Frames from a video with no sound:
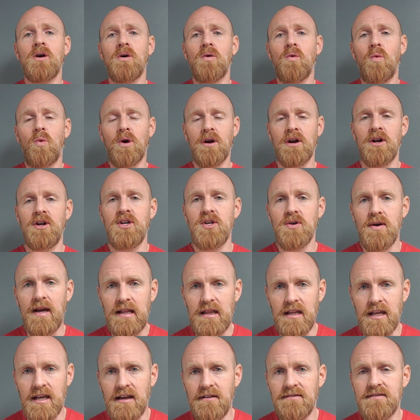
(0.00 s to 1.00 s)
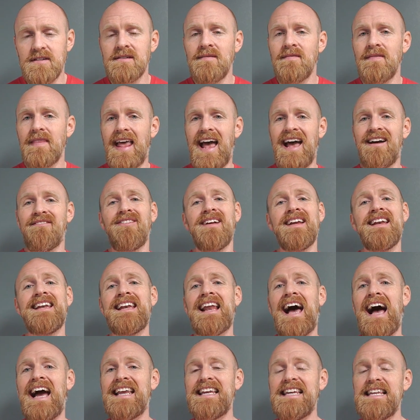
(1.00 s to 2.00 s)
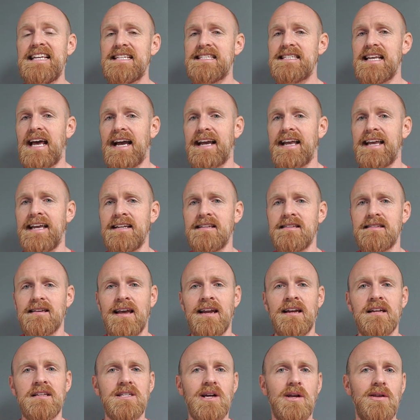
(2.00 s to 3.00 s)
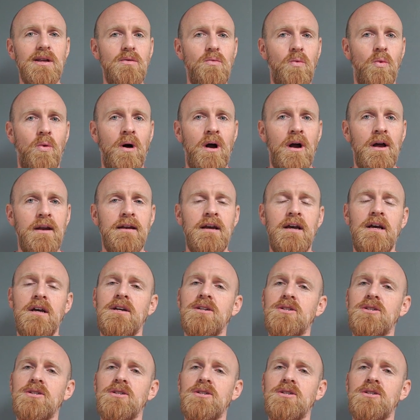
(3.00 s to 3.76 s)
We're going to do a lift every 90 seconds, and it's only one,